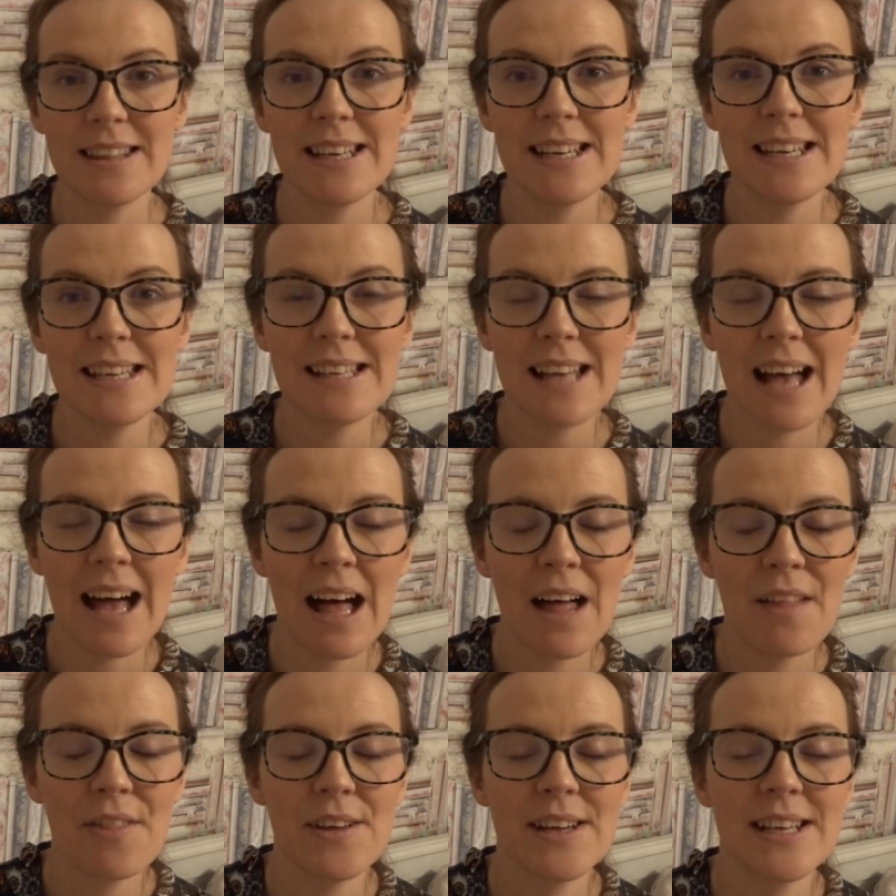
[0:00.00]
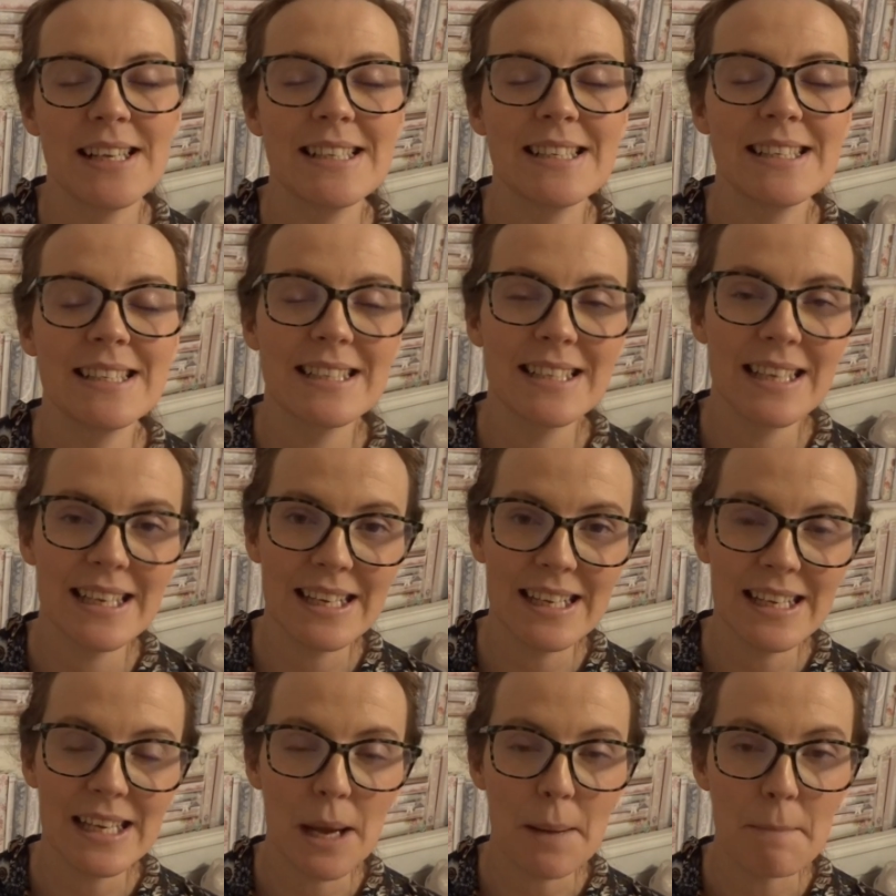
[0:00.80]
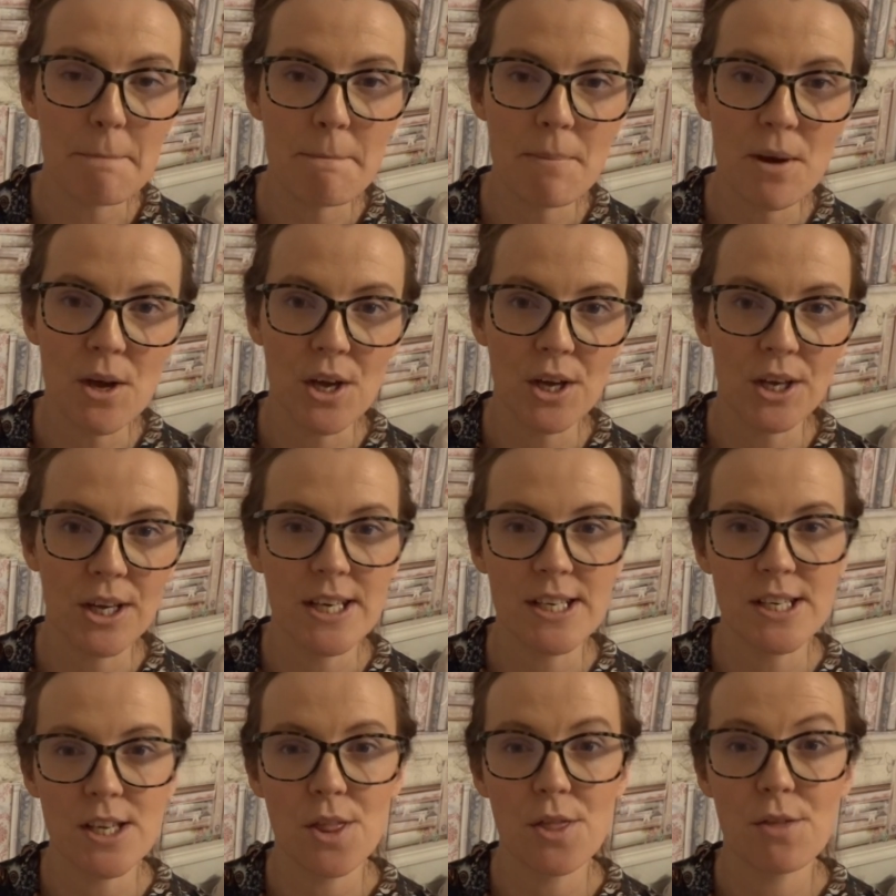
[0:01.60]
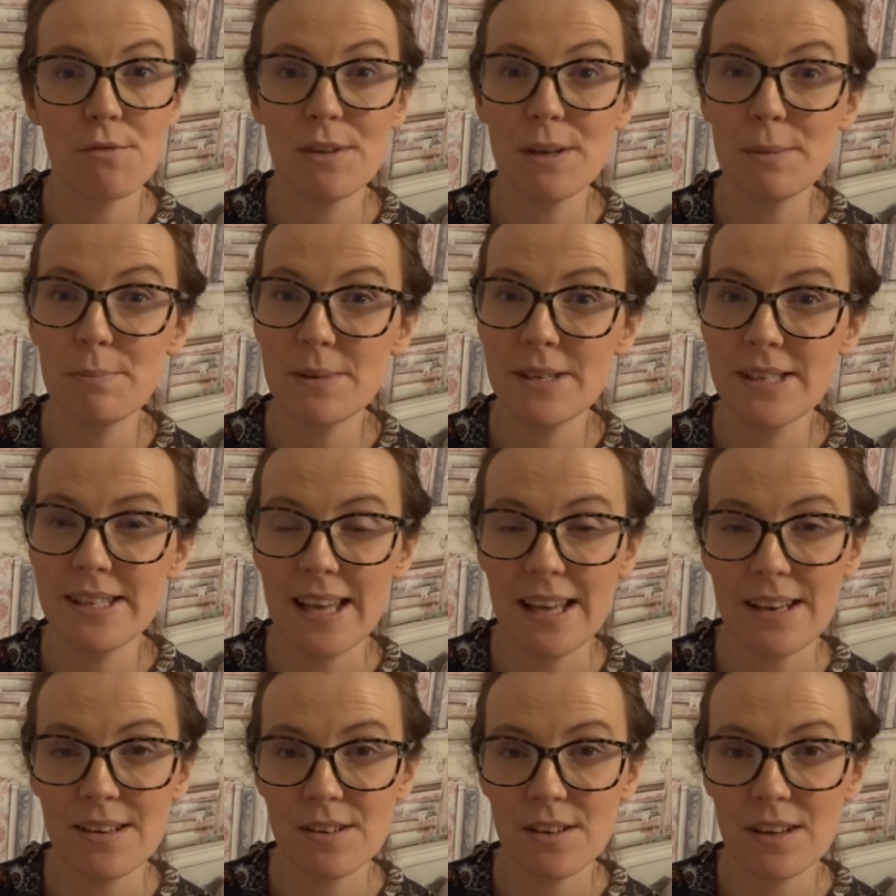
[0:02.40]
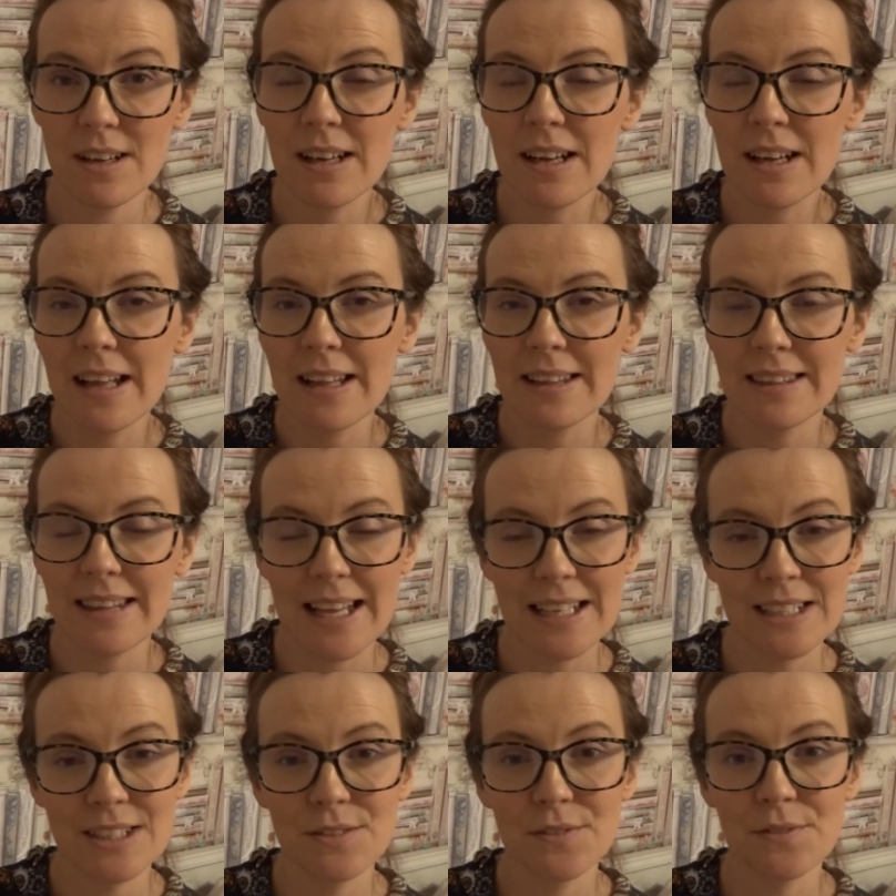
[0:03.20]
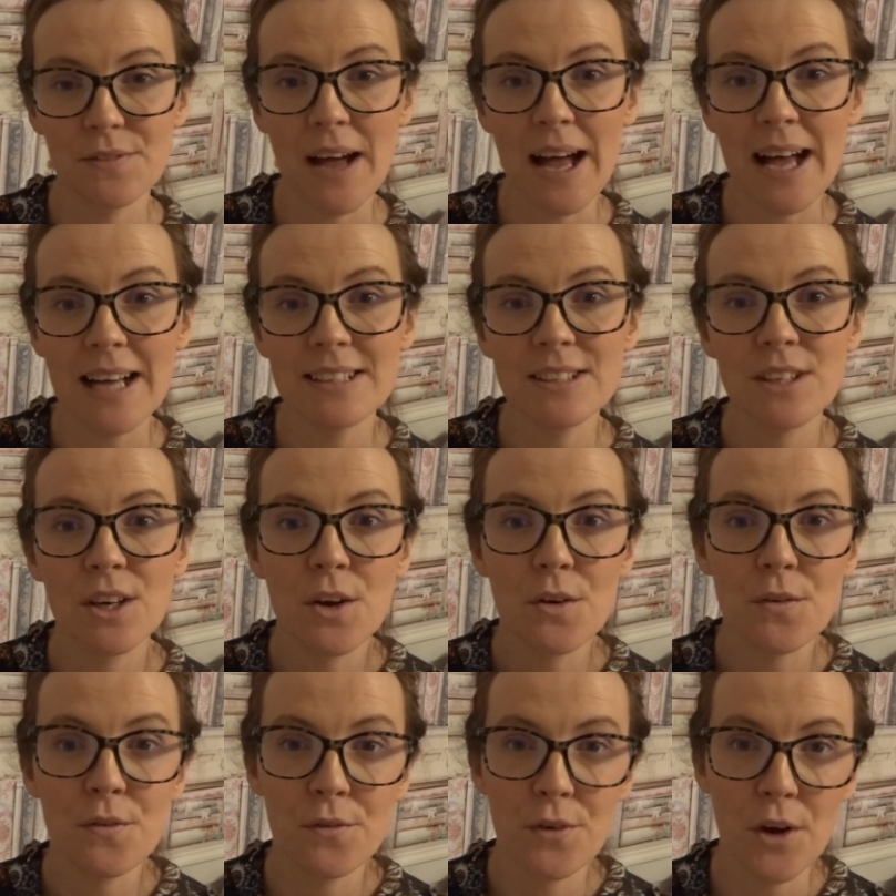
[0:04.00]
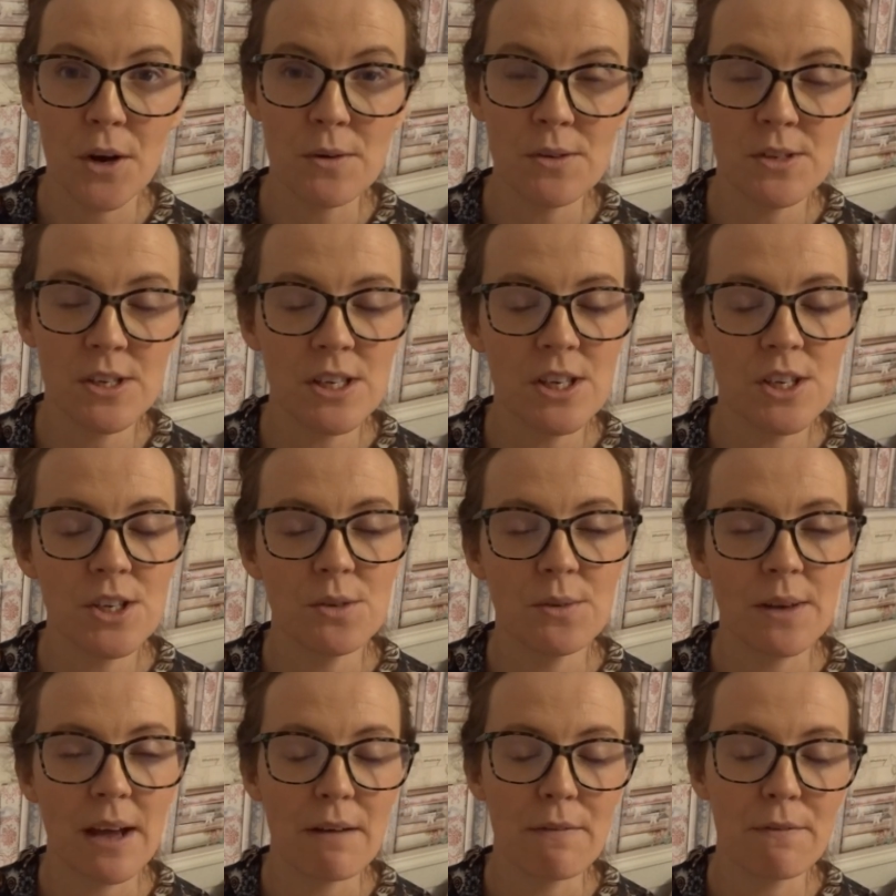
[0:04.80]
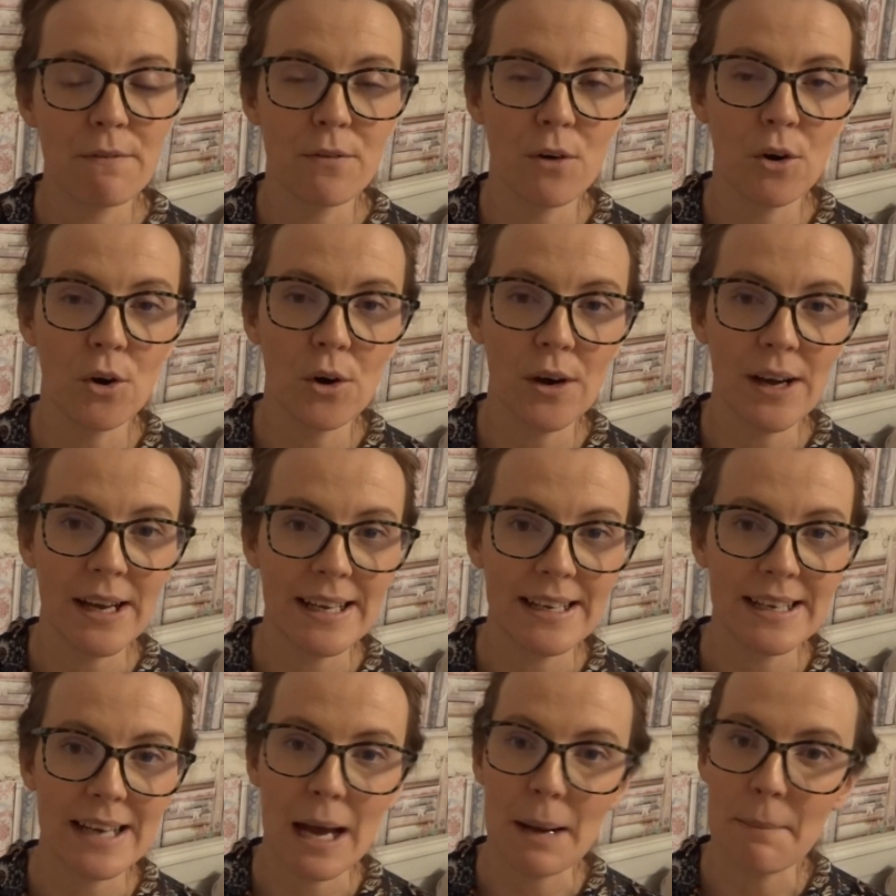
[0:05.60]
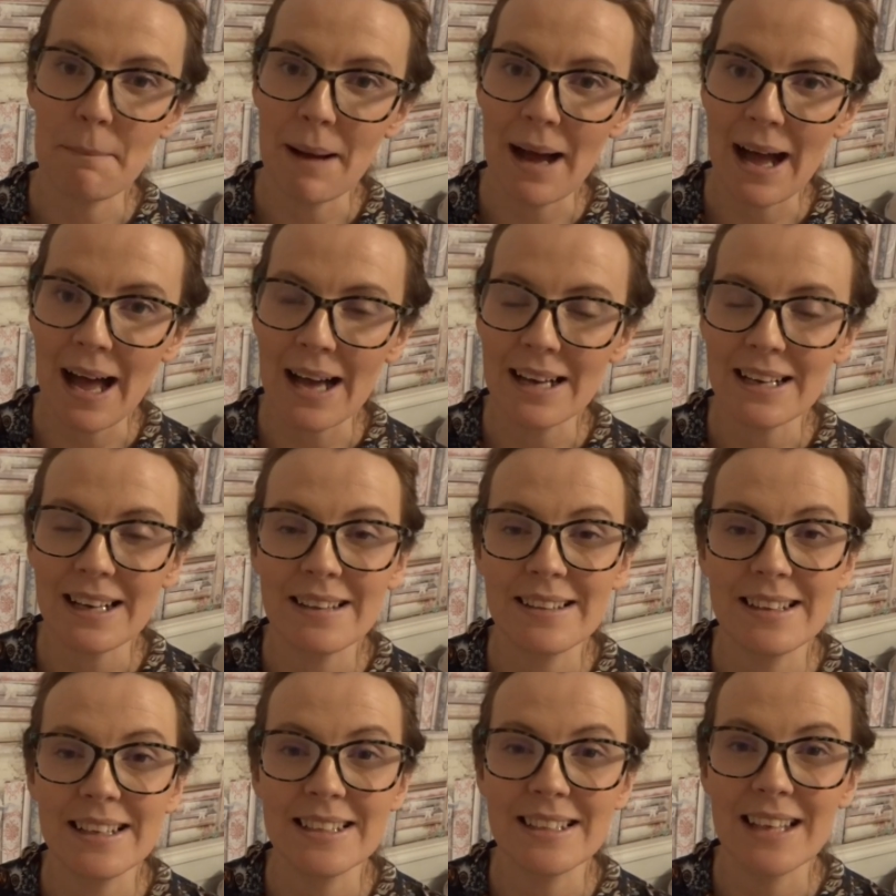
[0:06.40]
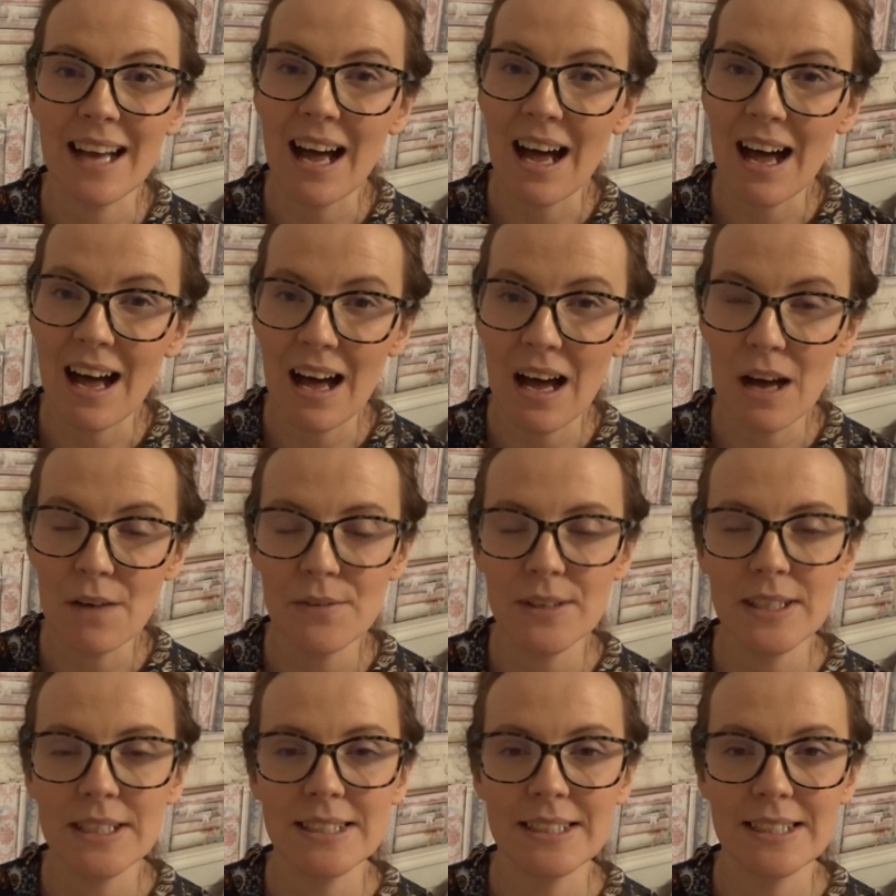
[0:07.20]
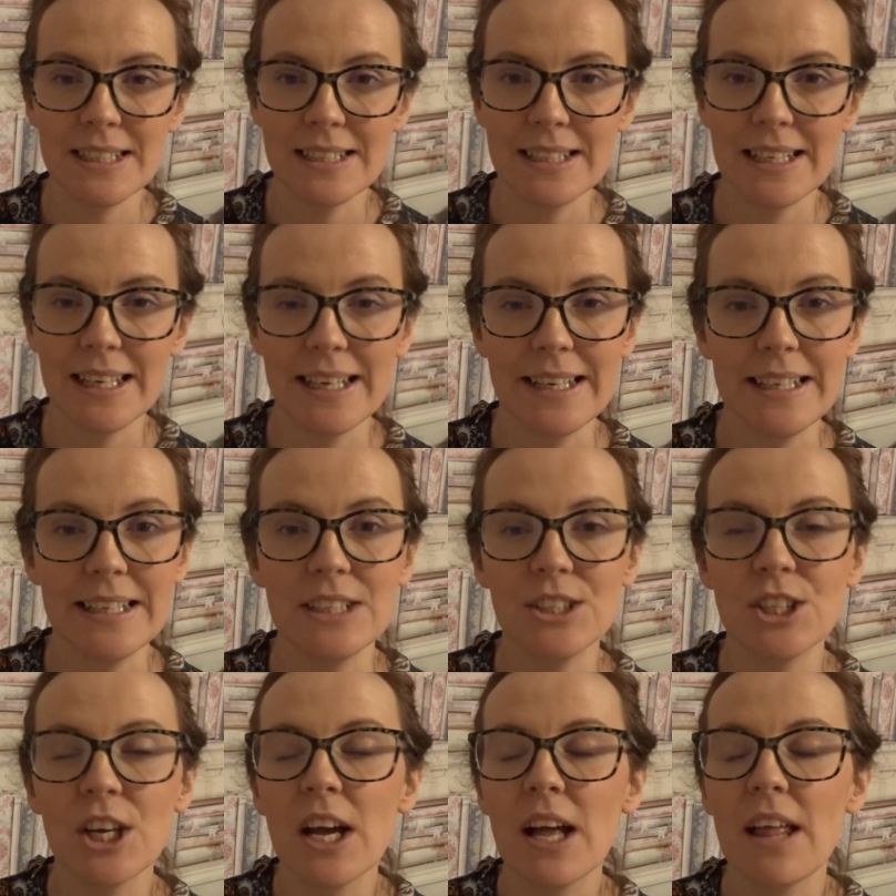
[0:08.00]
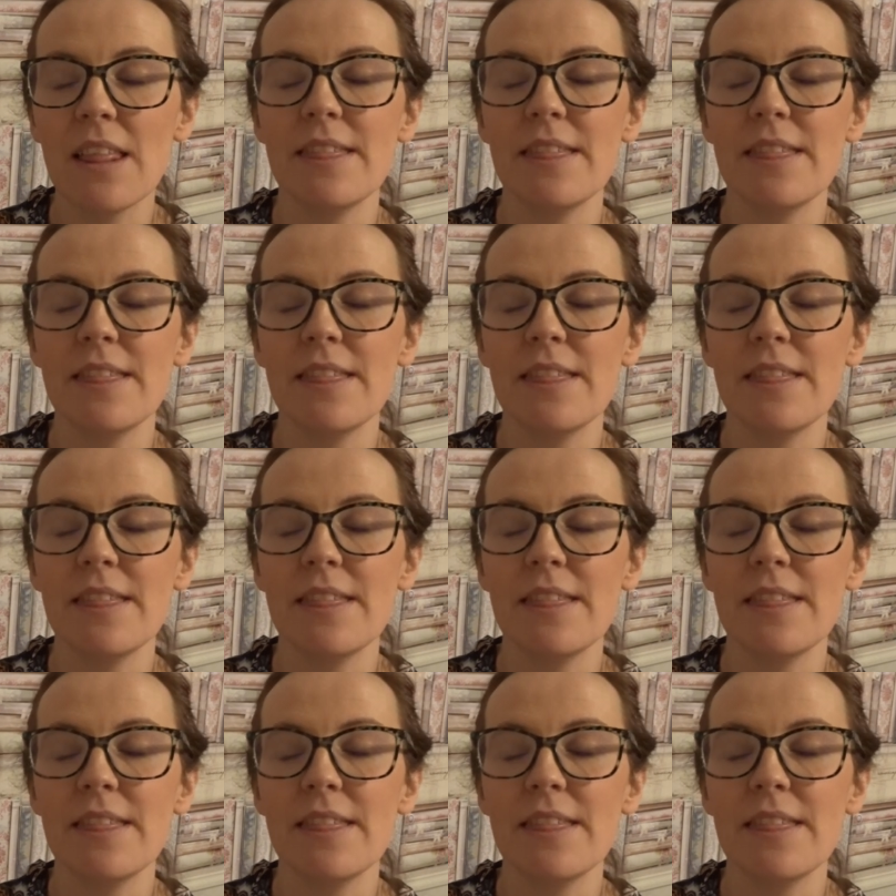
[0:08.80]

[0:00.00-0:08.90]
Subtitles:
These are the Skinny Burgers, 3% less fat, frozen. You get 4 in a pack and these are 0.5 sin each.